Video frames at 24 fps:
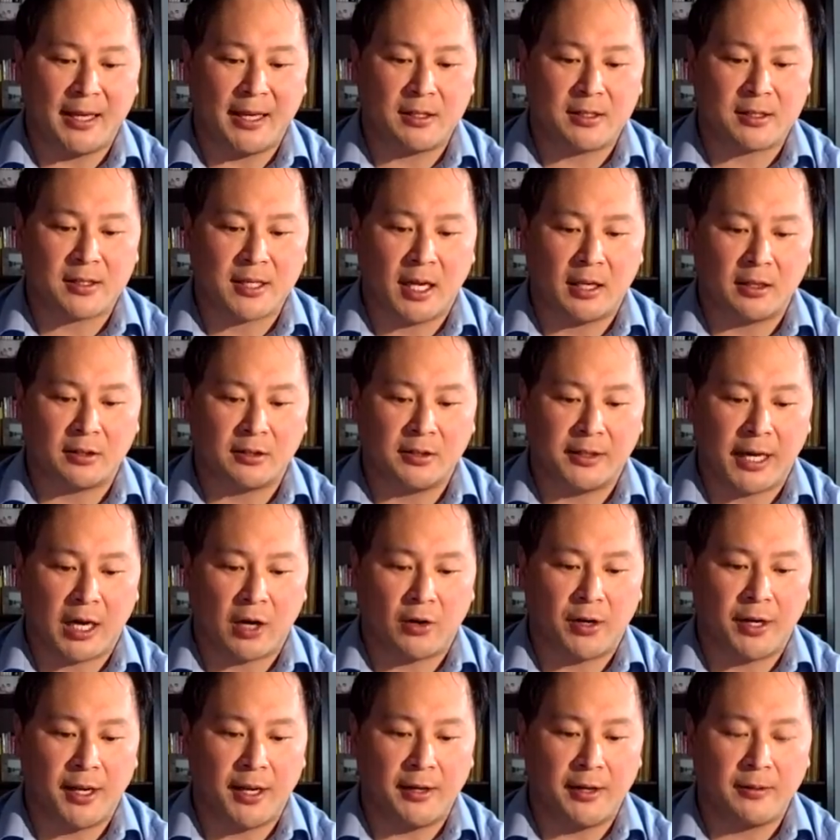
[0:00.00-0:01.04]

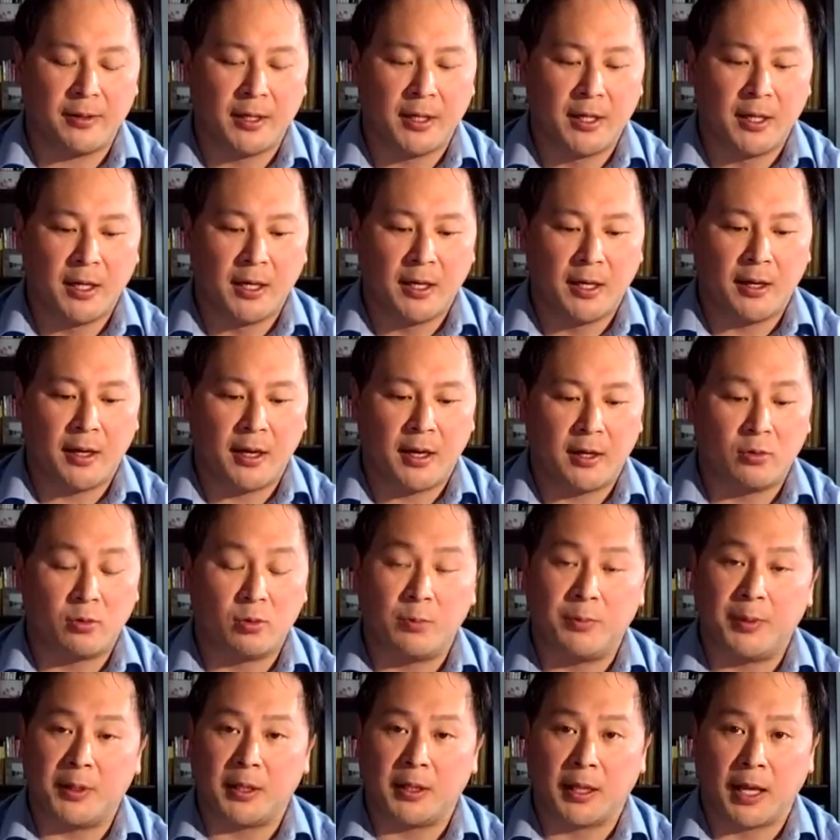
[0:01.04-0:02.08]
Solidarity, and it will
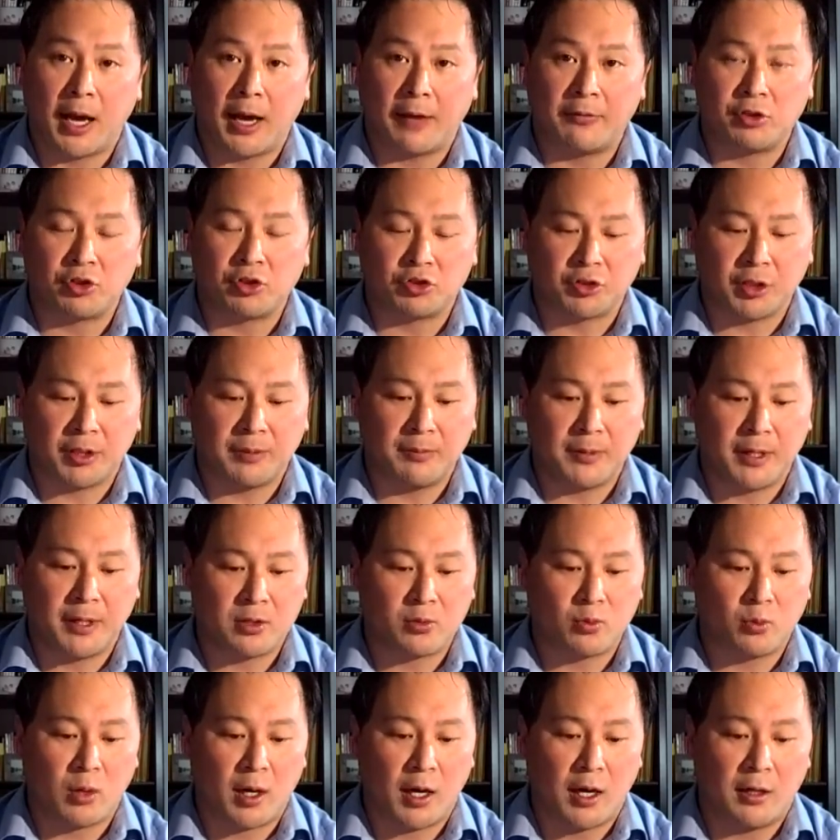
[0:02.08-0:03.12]
be live streamed
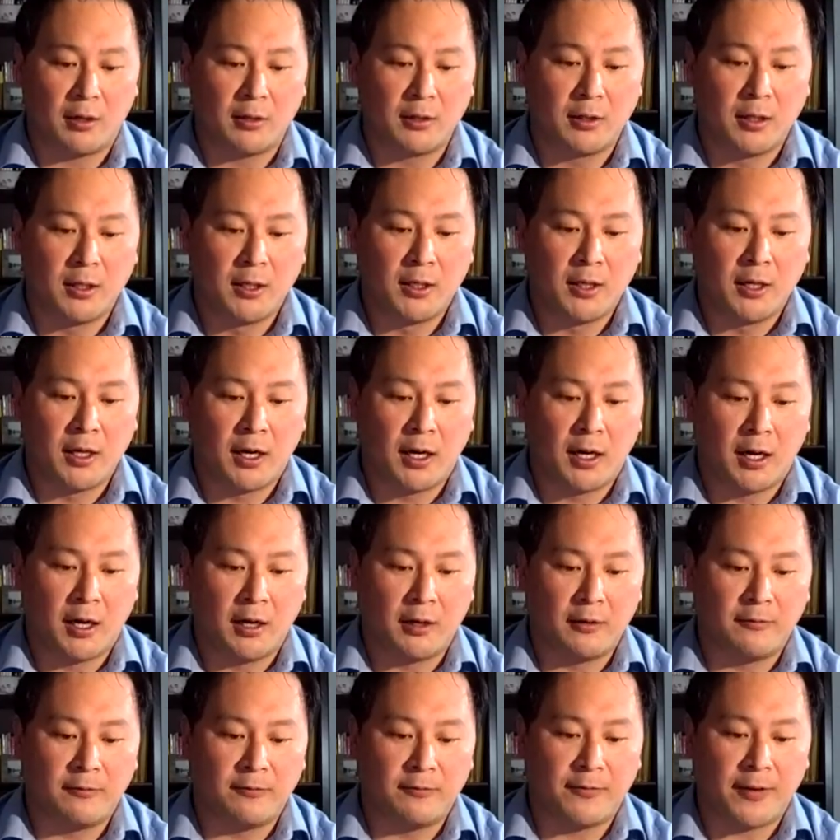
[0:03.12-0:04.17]
as well
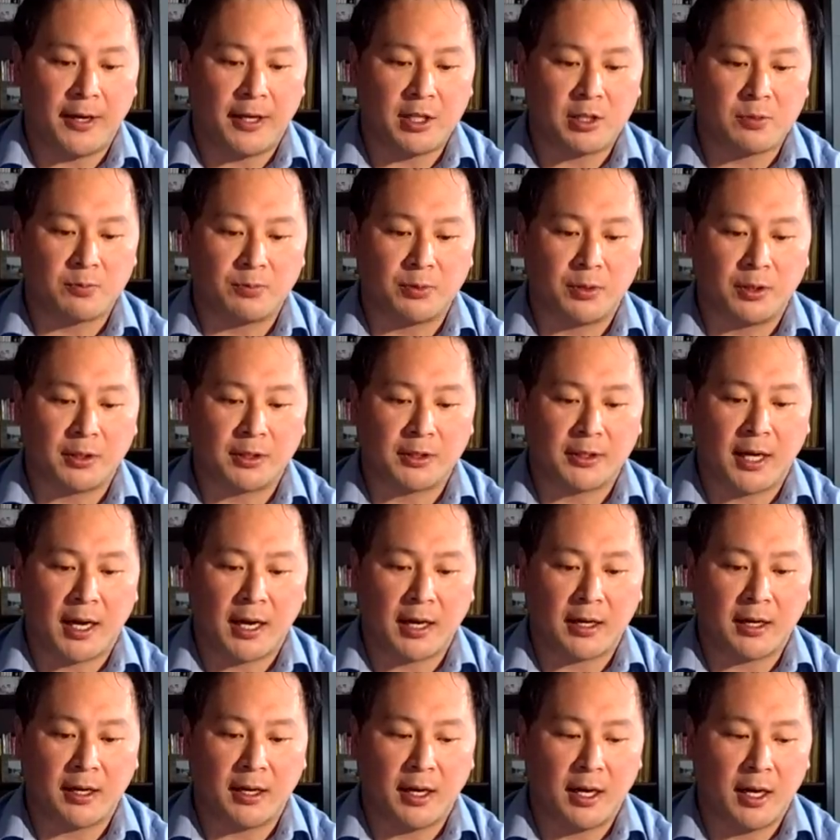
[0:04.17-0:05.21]
on
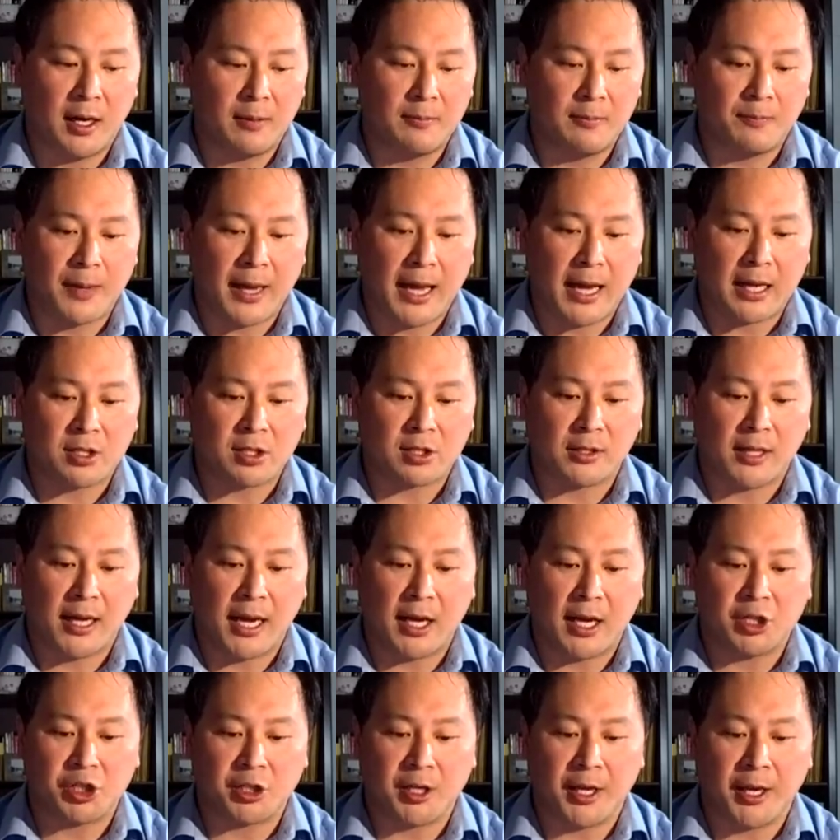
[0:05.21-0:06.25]

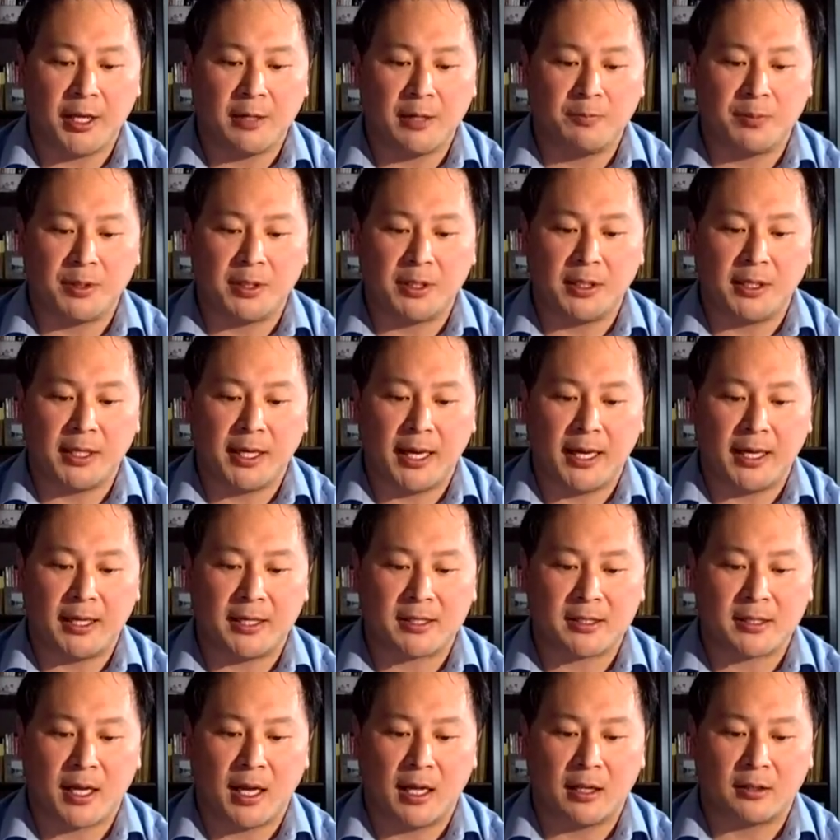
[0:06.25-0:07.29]
facebook.com/APA
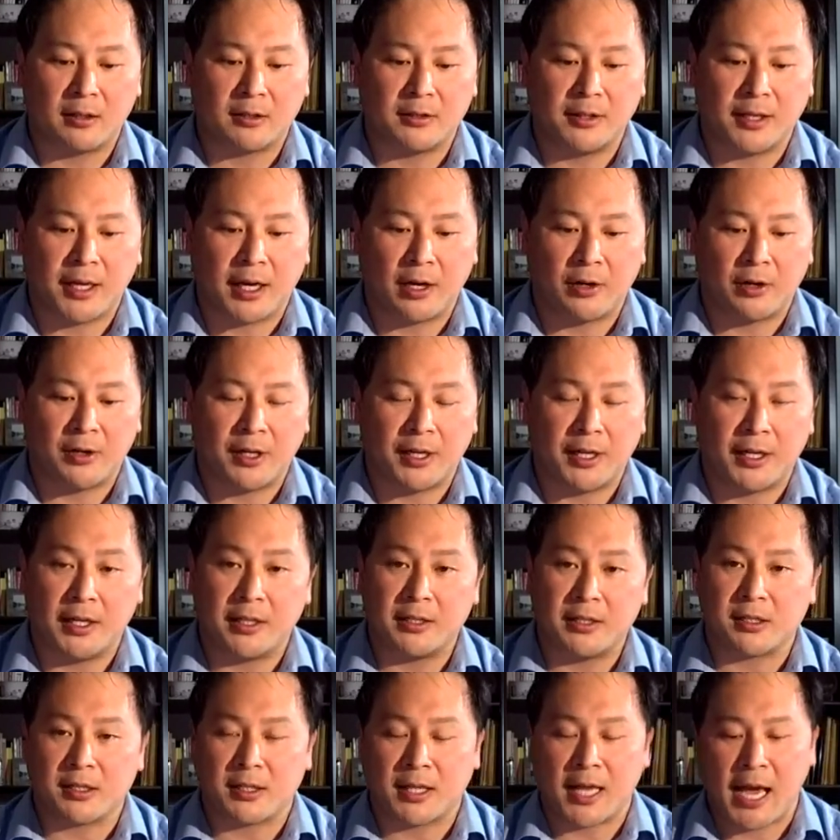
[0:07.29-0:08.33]

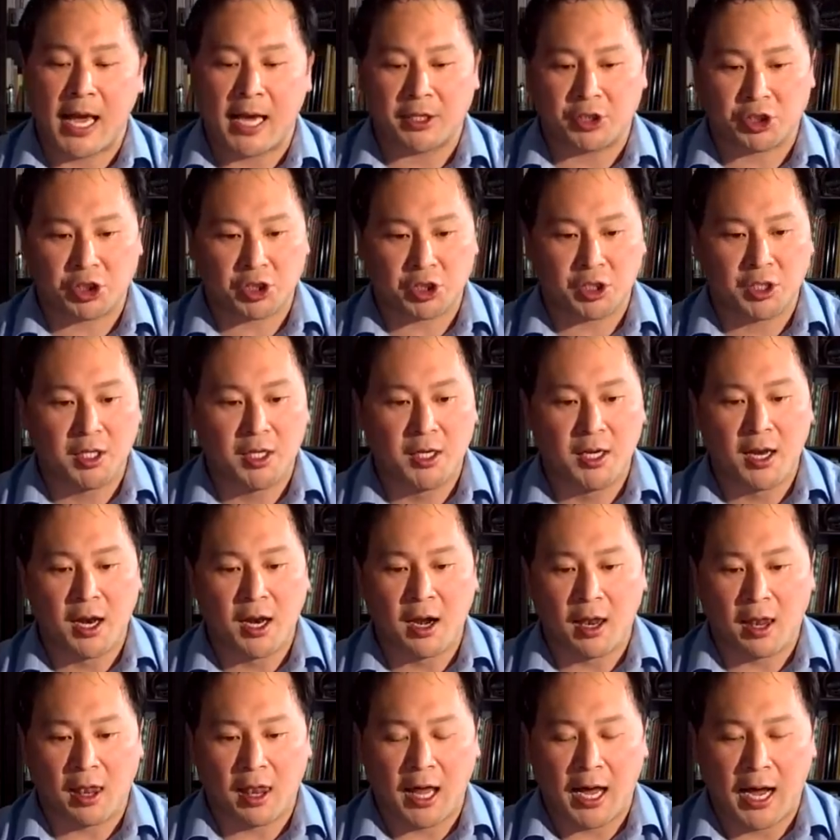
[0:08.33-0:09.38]

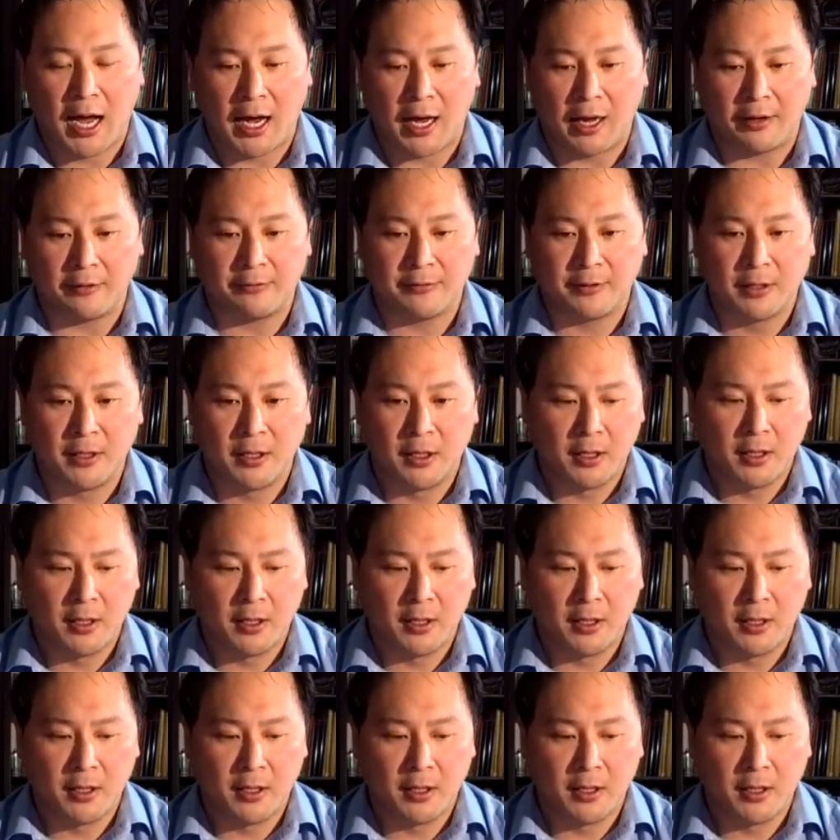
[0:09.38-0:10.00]
Solidarity/live.